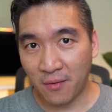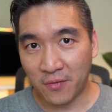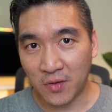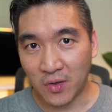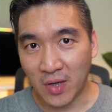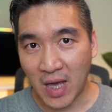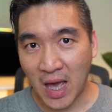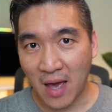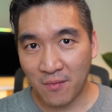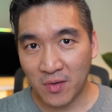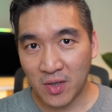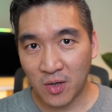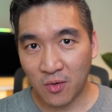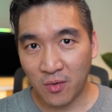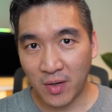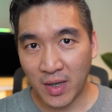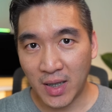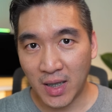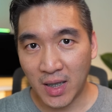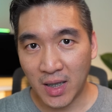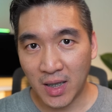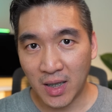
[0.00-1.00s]
if you haven't
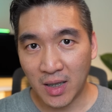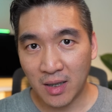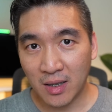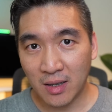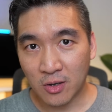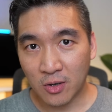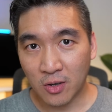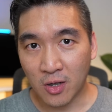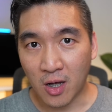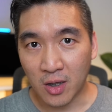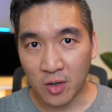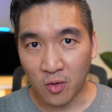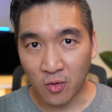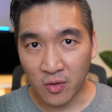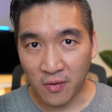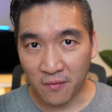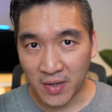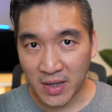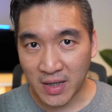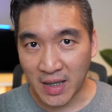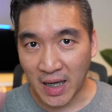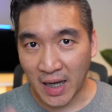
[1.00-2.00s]
already, turn on
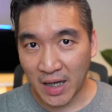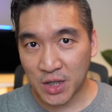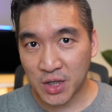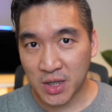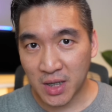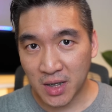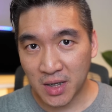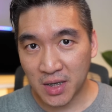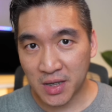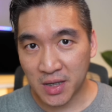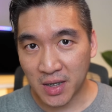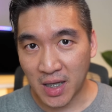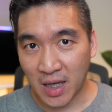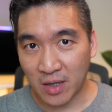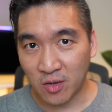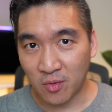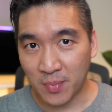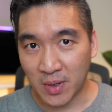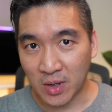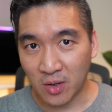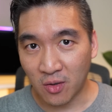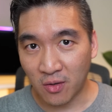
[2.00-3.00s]
notifications so that
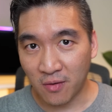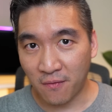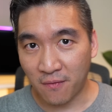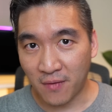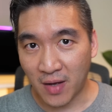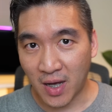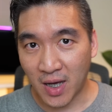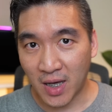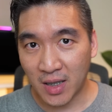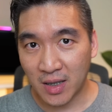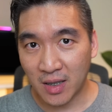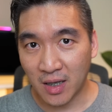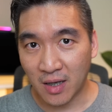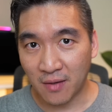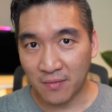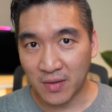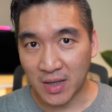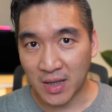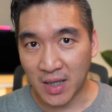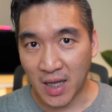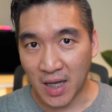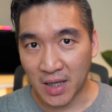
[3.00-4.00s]
you'll be notified
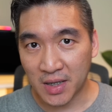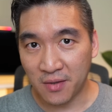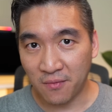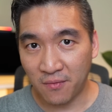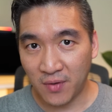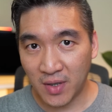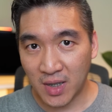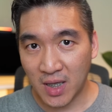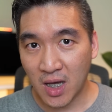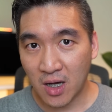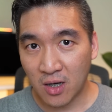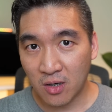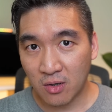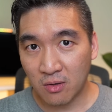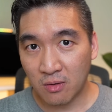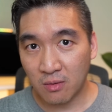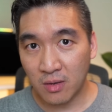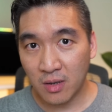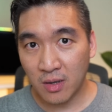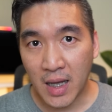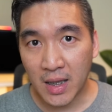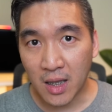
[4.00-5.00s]
of the next
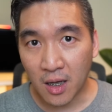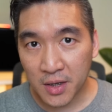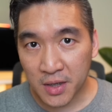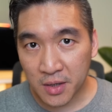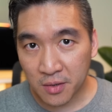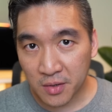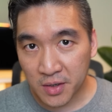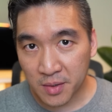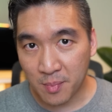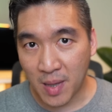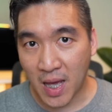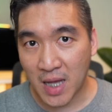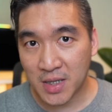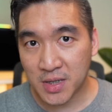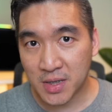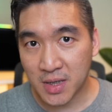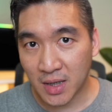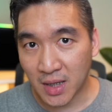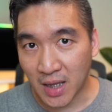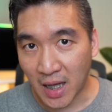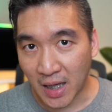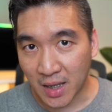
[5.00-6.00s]
video, and also smash
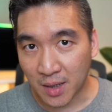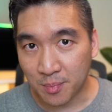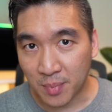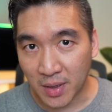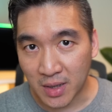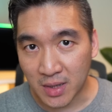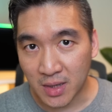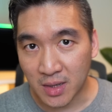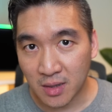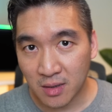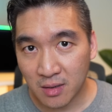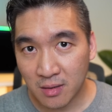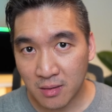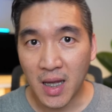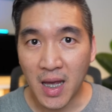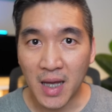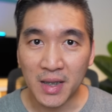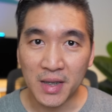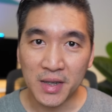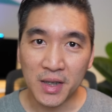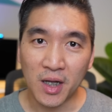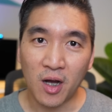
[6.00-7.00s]
the like button.
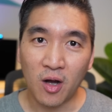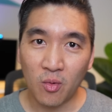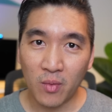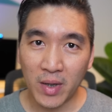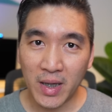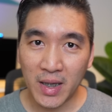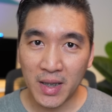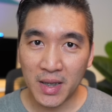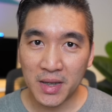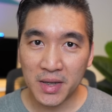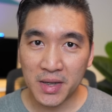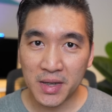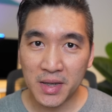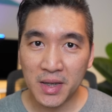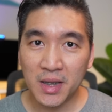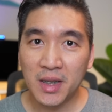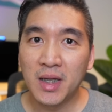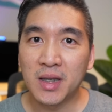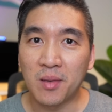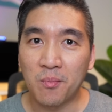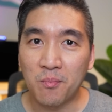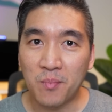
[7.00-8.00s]
And as always,
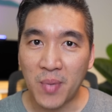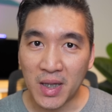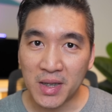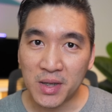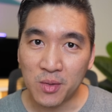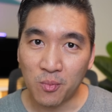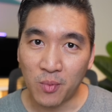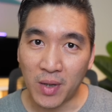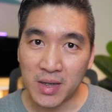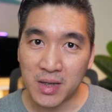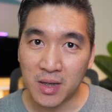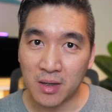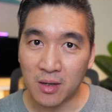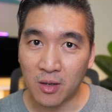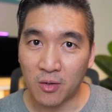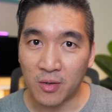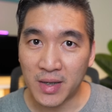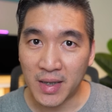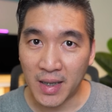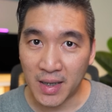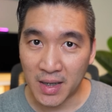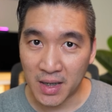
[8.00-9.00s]
the best way to
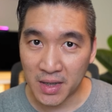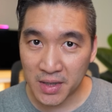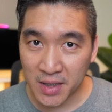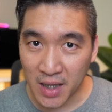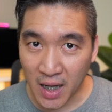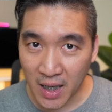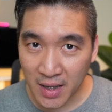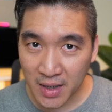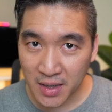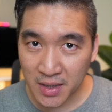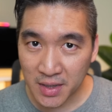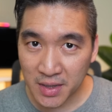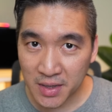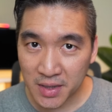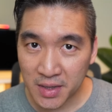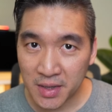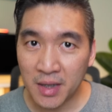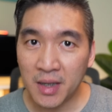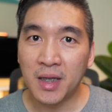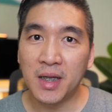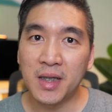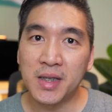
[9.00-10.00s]
learn data
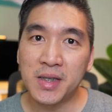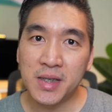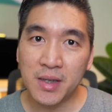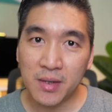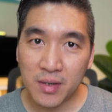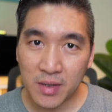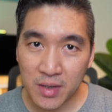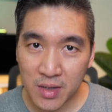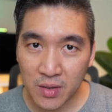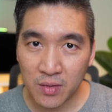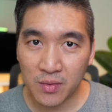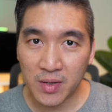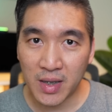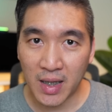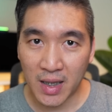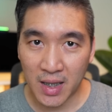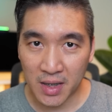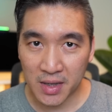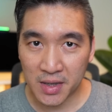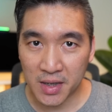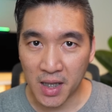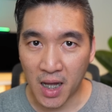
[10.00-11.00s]
science is to do
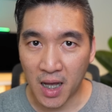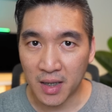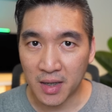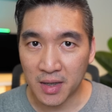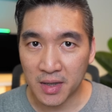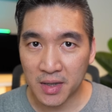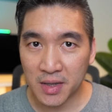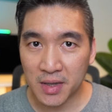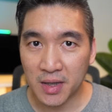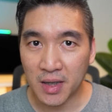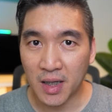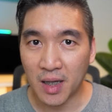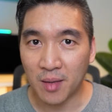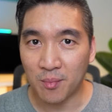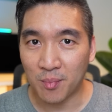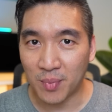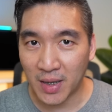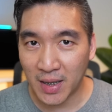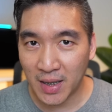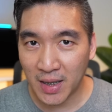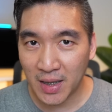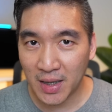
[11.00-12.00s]
data science. And
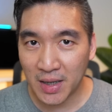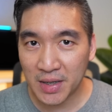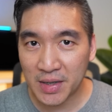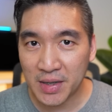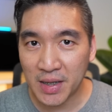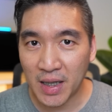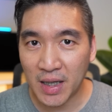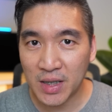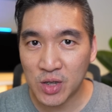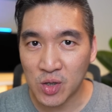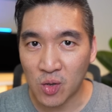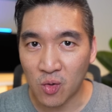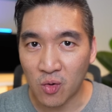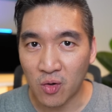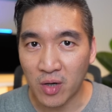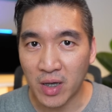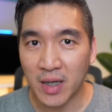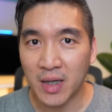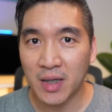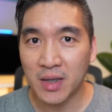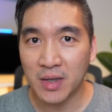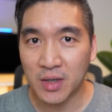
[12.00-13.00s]
please
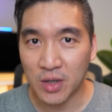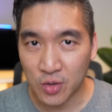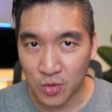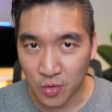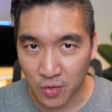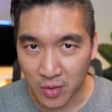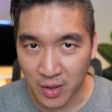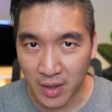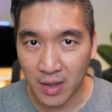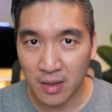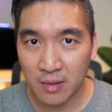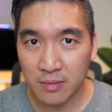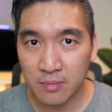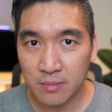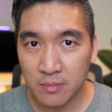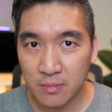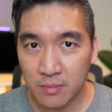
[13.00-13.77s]
enjoy the journey.